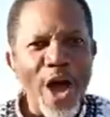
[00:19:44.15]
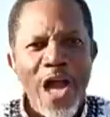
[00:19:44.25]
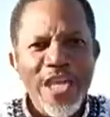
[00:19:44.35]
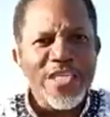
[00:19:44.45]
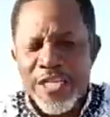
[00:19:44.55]

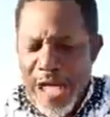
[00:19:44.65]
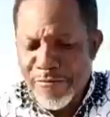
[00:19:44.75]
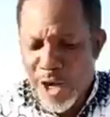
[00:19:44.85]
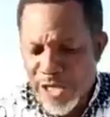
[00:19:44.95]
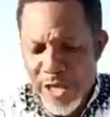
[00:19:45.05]
All these things
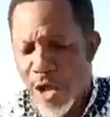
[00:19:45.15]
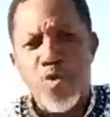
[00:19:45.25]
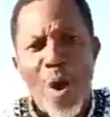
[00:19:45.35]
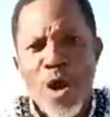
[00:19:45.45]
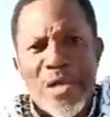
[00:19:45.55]
I thought,
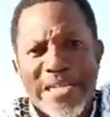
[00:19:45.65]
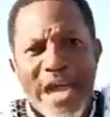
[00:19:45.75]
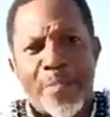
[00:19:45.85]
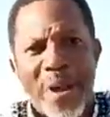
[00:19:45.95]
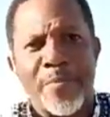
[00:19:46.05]
go and look at
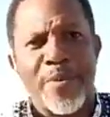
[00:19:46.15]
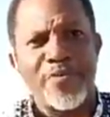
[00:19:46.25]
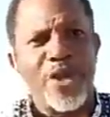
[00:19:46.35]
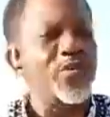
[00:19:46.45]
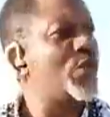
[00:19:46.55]
our
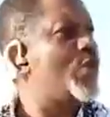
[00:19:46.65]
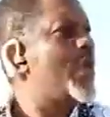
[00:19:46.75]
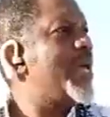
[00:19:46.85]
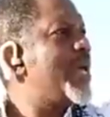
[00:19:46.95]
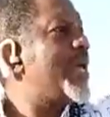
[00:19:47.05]
previous video.
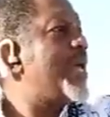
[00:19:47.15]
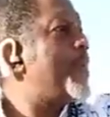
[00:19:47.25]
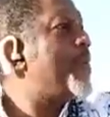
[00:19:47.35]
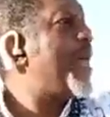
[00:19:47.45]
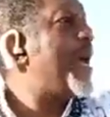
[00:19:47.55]

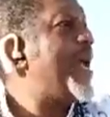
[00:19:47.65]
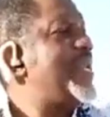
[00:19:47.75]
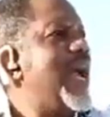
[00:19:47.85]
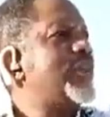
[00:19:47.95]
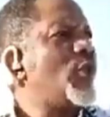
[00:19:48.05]

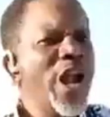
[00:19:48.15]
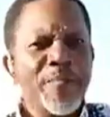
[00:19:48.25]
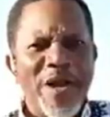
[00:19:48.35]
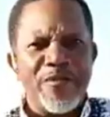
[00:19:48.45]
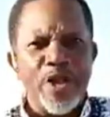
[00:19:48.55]
There is one
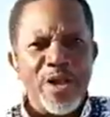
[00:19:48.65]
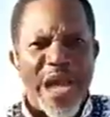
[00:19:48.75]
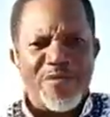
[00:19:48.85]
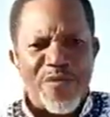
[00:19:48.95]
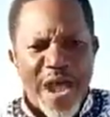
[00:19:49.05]
of my videos
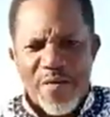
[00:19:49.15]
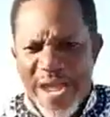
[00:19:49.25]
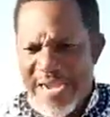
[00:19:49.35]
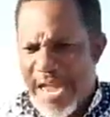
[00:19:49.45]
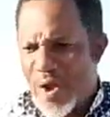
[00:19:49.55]
that is flying
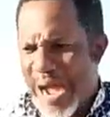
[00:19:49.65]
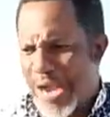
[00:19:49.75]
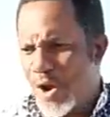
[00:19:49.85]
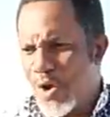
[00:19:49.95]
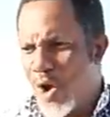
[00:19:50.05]
right now.
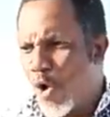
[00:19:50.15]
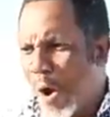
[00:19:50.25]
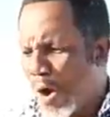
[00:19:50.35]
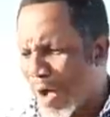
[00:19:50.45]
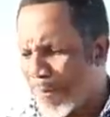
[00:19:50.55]
I don't know
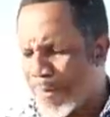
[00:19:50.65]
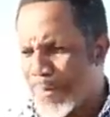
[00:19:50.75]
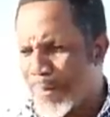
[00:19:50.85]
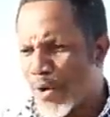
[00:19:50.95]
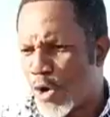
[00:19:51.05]
why our
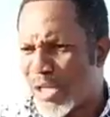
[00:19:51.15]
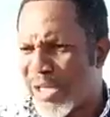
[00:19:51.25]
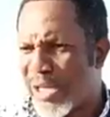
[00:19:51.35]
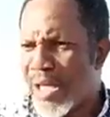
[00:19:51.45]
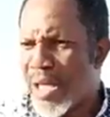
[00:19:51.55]
people know
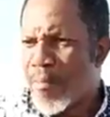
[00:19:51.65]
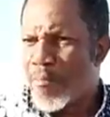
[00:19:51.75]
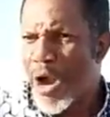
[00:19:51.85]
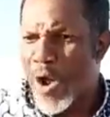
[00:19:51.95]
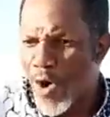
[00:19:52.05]
the.
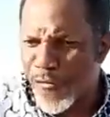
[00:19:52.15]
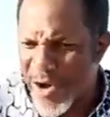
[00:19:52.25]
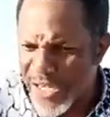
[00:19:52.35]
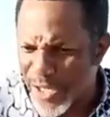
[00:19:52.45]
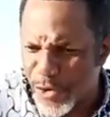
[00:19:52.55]
When I go
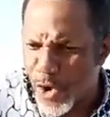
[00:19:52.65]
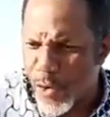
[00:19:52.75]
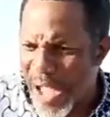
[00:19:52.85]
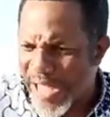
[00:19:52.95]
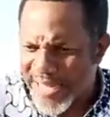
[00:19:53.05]
find this video
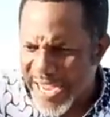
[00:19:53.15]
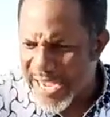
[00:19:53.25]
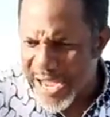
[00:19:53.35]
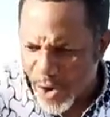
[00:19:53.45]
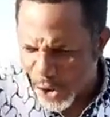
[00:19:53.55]
where I tell
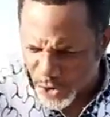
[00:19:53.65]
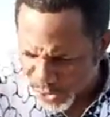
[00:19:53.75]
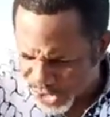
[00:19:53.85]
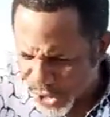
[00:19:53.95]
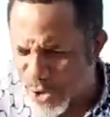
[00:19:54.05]
Lagos
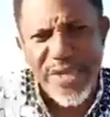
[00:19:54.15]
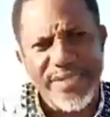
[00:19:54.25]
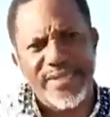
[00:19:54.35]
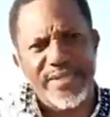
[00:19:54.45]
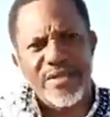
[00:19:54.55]
on
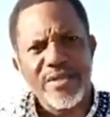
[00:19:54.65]
TOS.